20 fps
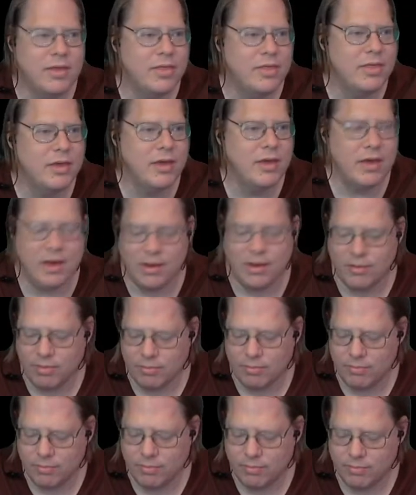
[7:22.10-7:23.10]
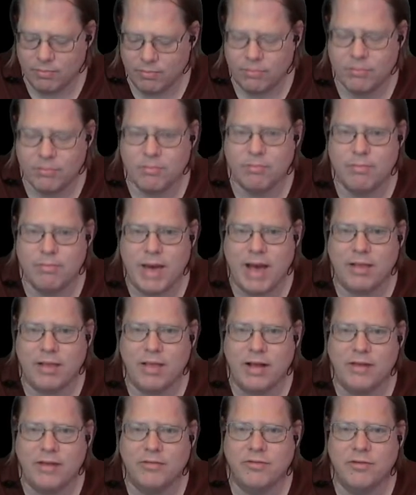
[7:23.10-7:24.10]
the
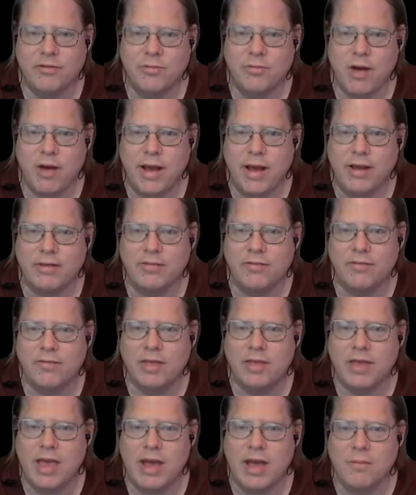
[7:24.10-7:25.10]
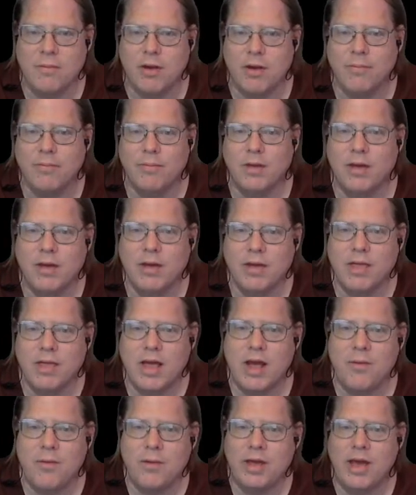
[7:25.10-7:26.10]
backlight is too bright for the camera.
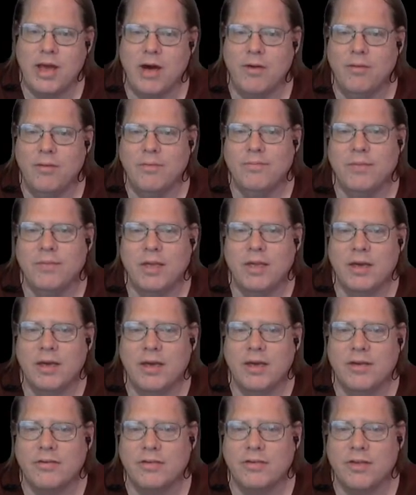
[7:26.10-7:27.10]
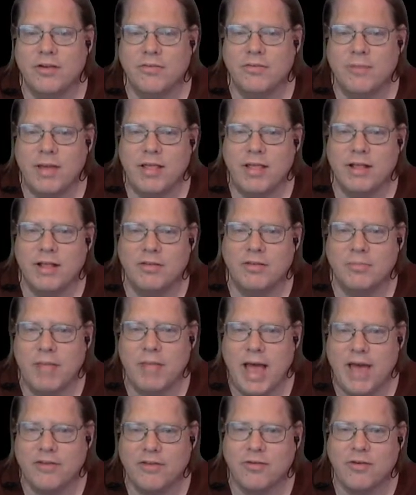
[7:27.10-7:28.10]
There we go. So there's my little
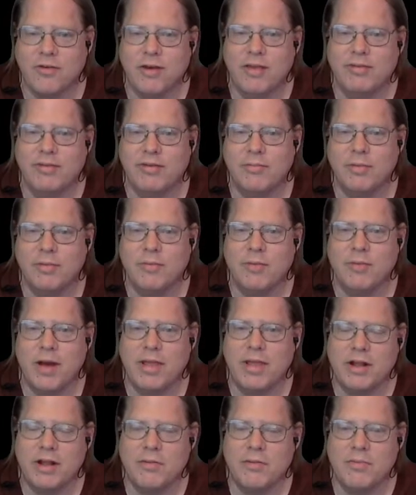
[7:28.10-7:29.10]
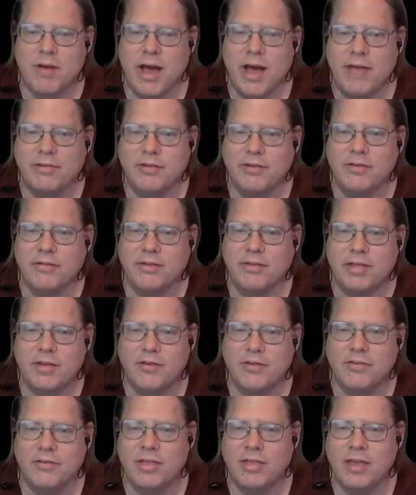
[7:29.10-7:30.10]
splash screen, Simply Brian Enterprises, and
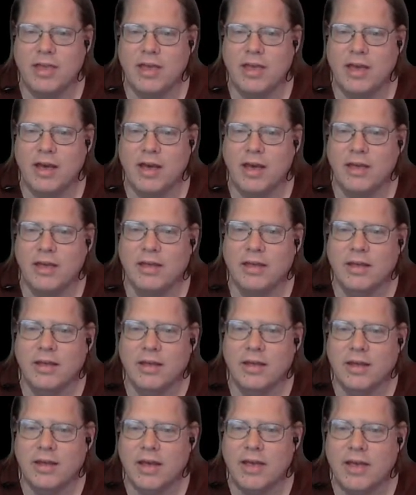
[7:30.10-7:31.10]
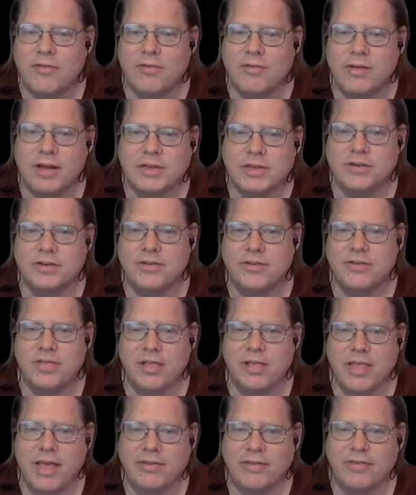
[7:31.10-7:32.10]
there's the introduction to the
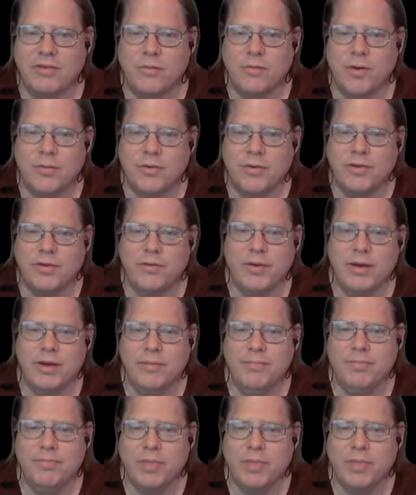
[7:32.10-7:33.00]
lesson, what we're doing.